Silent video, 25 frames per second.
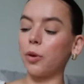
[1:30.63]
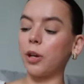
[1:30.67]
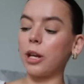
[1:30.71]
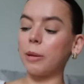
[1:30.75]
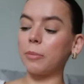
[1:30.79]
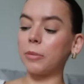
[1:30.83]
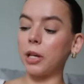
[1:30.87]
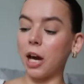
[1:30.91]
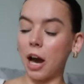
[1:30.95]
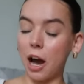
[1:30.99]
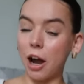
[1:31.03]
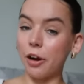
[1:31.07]
what
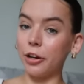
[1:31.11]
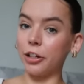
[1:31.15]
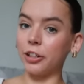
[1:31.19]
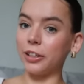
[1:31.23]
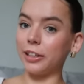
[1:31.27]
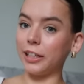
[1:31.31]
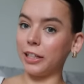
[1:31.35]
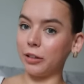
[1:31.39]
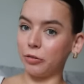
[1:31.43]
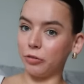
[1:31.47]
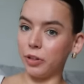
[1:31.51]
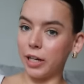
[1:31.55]
I'm
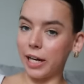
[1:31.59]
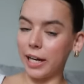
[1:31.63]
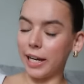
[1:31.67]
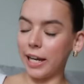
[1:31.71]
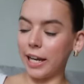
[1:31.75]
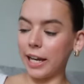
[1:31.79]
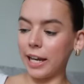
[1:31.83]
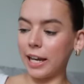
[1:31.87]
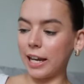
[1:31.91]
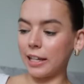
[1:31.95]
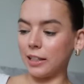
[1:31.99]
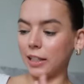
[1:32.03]
currently
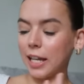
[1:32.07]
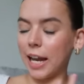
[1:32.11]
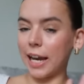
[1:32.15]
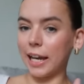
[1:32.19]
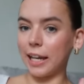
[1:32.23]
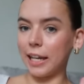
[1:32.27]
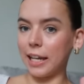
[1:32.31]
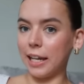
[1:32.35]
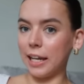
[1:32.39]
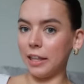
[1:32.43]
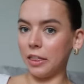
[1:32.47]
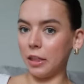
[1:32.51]
reading and
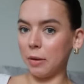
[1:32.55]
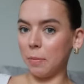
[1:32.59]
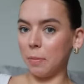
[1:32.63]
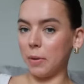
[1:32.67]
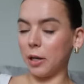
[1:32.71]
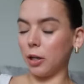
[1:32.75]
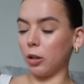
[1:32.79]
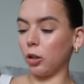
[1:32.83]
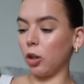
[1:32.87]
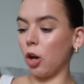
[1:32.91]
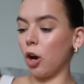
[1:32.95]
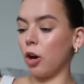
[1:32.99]
like in the
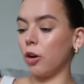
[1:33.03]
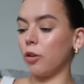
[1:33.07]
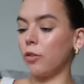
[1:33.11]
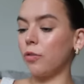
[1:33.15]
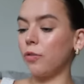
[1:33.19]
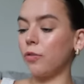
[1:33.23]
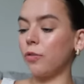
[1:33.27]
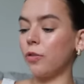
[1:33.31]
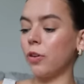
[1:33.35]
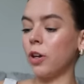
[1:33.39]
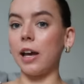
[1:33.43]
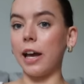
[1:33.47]
middle
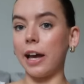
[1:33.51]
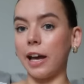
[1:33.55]
of,